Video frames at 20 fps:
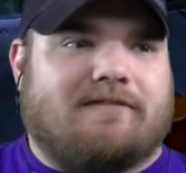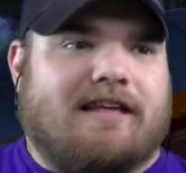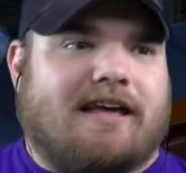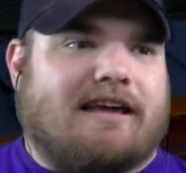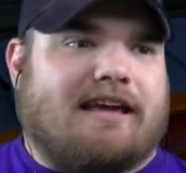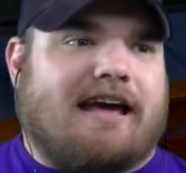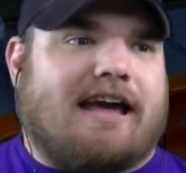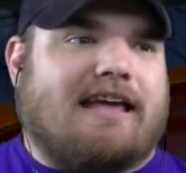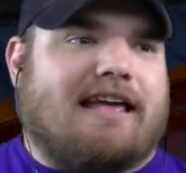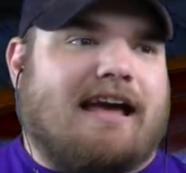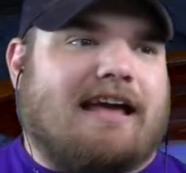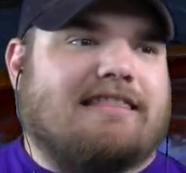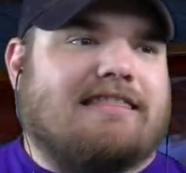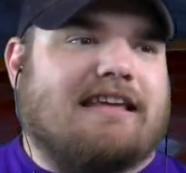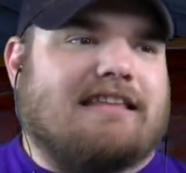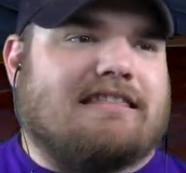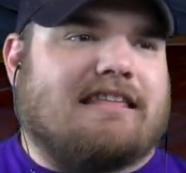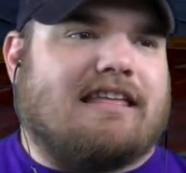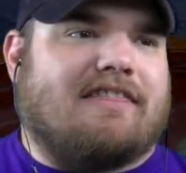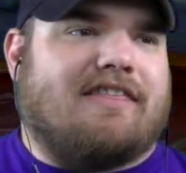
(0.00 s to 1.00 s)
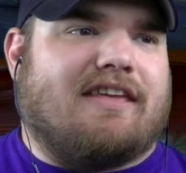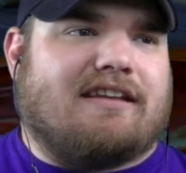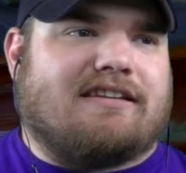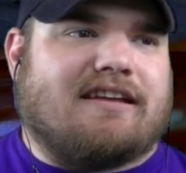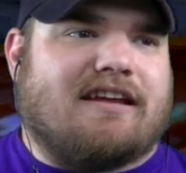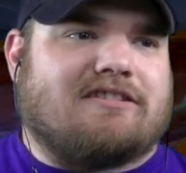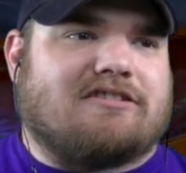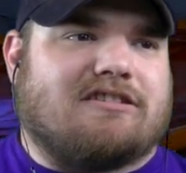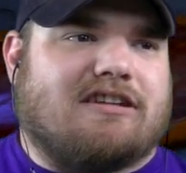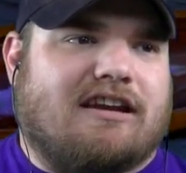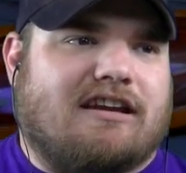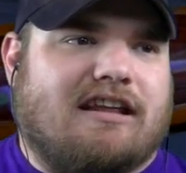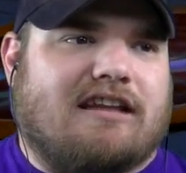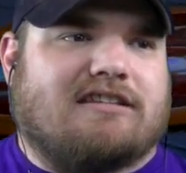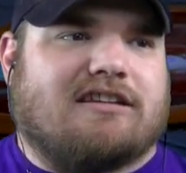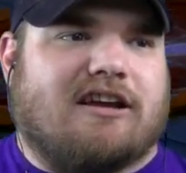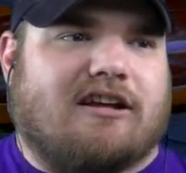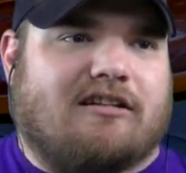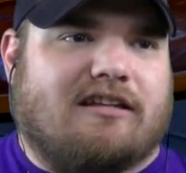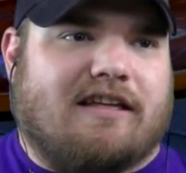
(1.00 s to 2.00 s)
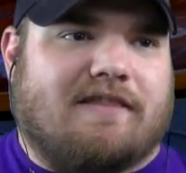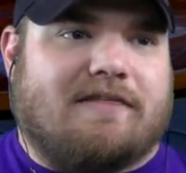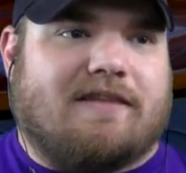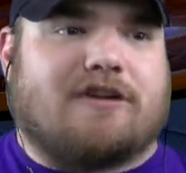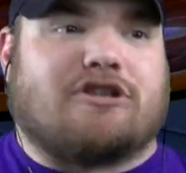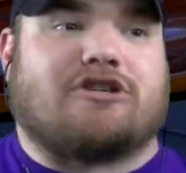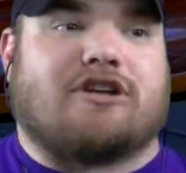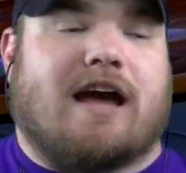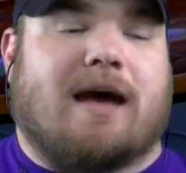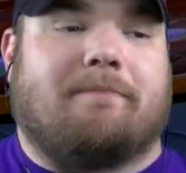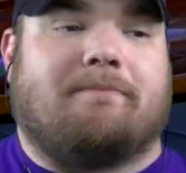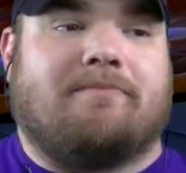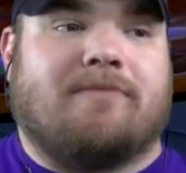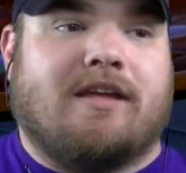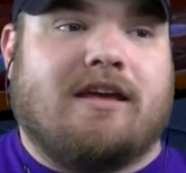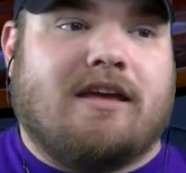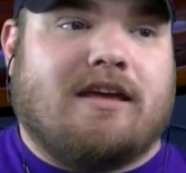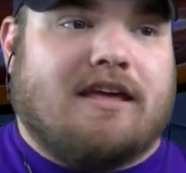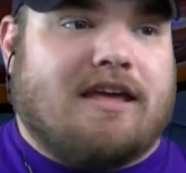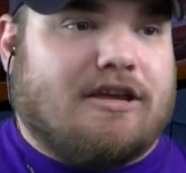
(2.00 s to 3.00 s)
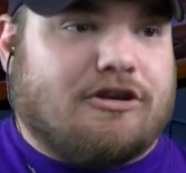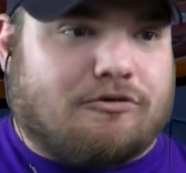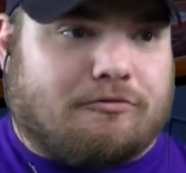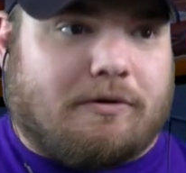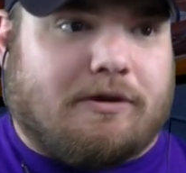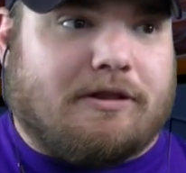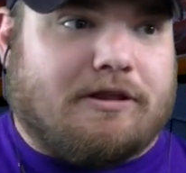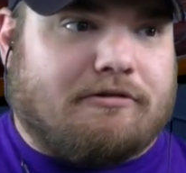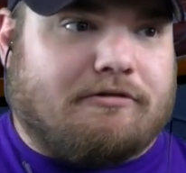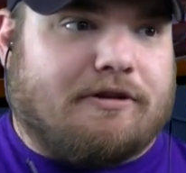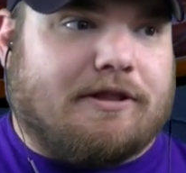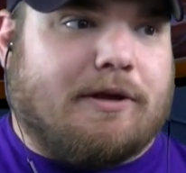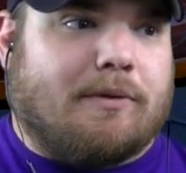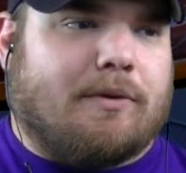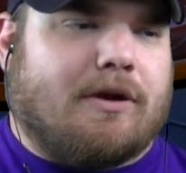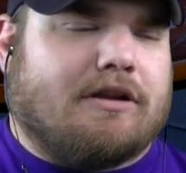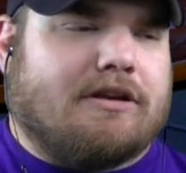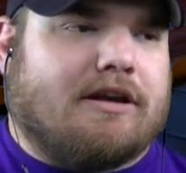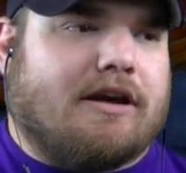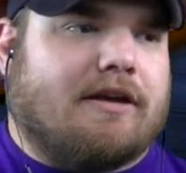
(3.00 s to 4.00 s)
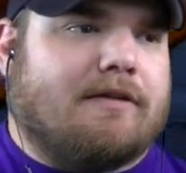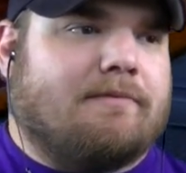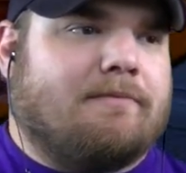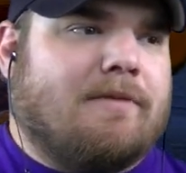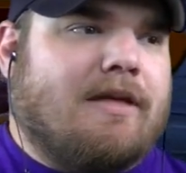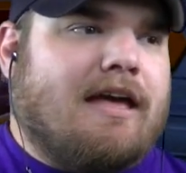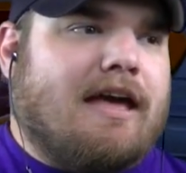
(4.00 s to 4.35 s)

Like, I think that the attention to detail in this shop is really well done.